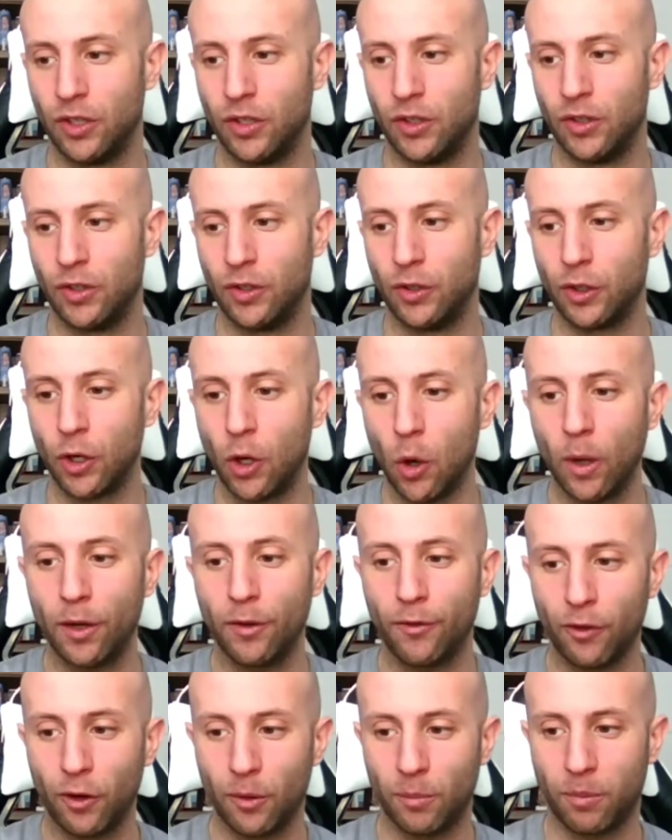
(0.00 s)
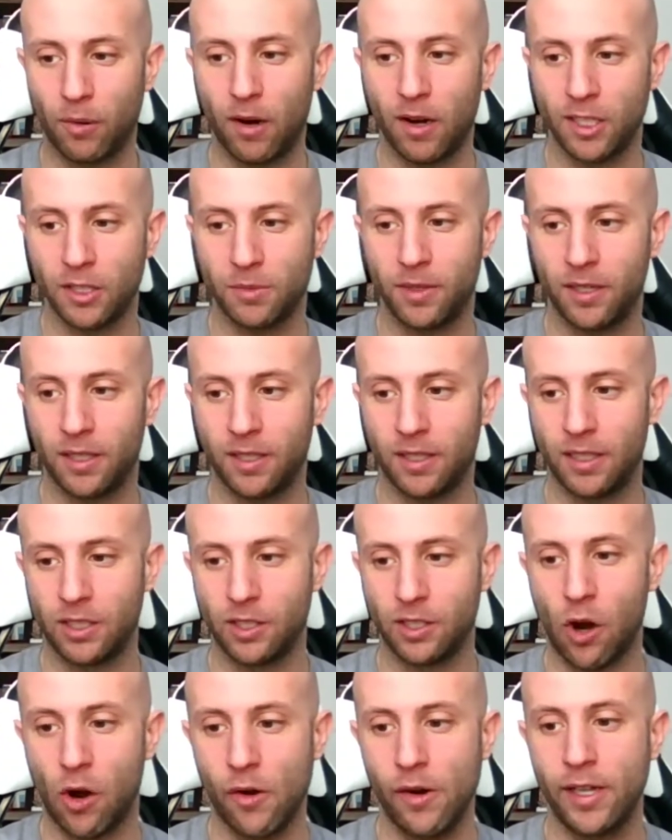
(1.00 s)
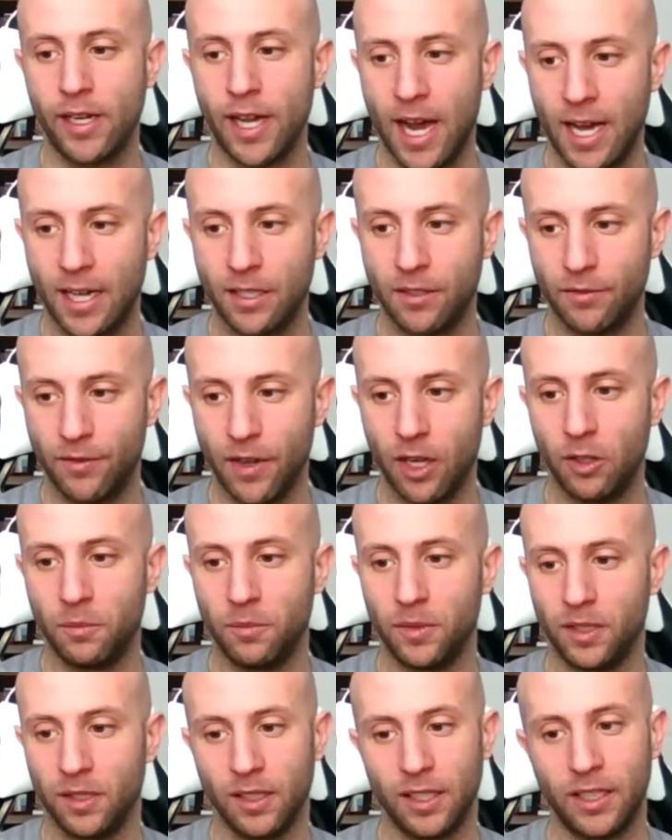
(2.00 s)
you're going for a prospect that's already had development.